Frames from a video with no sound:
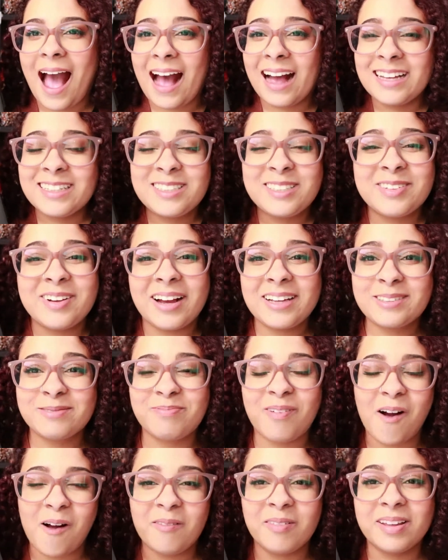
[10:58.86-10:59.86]
as you guys
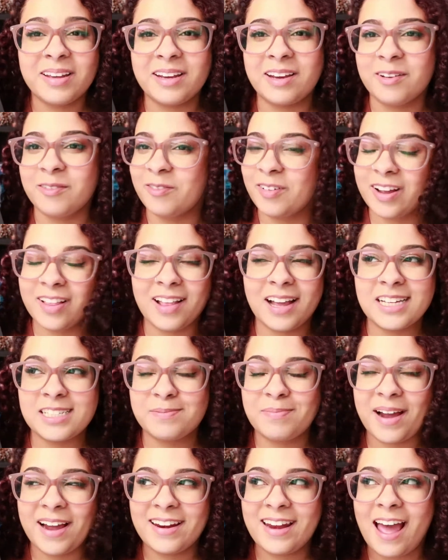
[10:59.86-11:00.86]
probably could realize
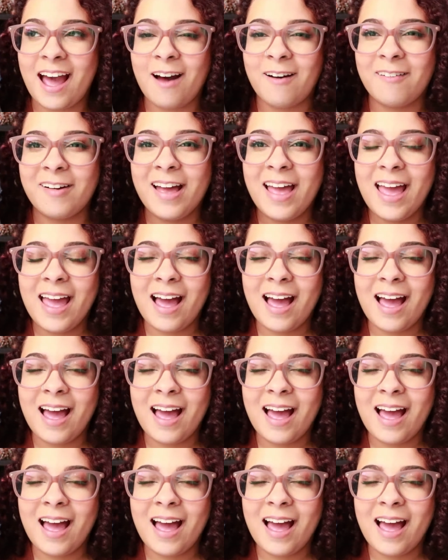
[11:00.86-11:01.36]
by now